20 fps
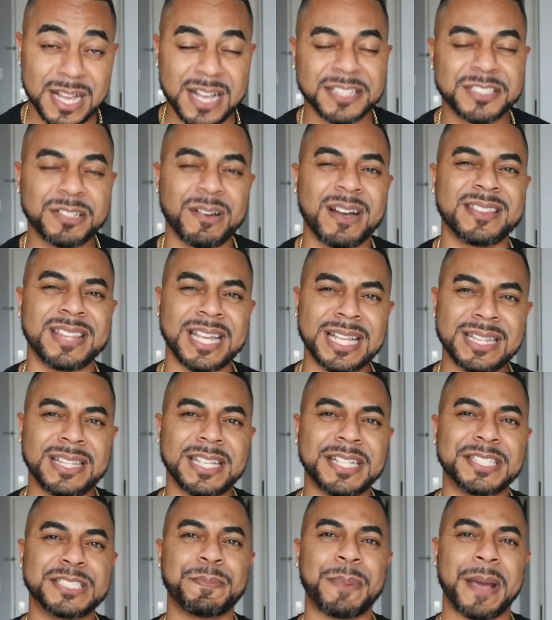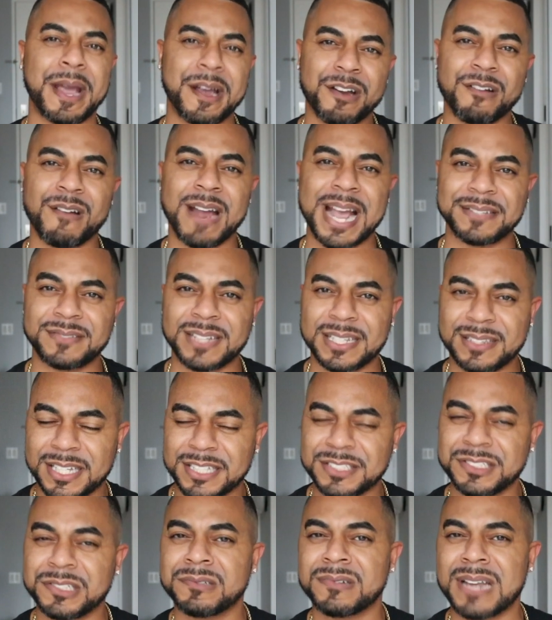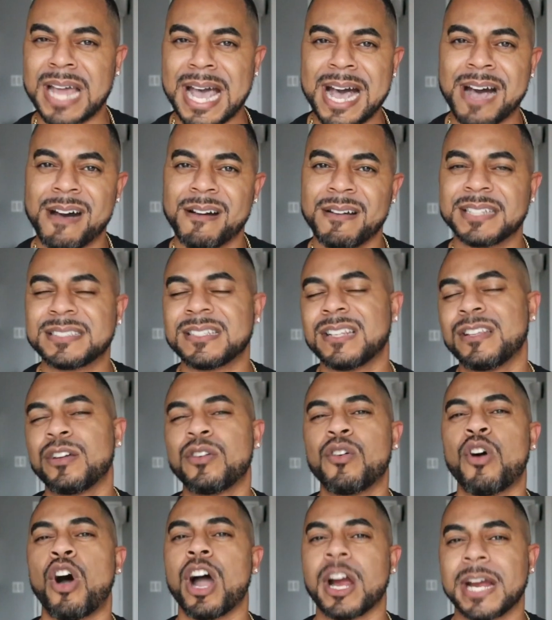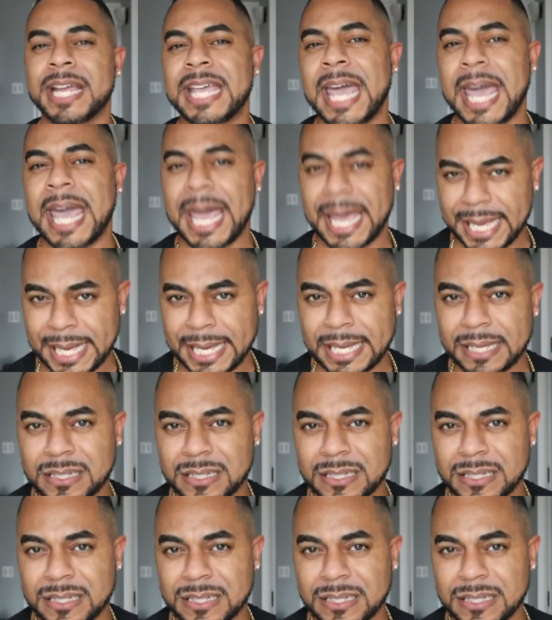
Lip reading: So I think these paragraphs that they do now is a little archaic.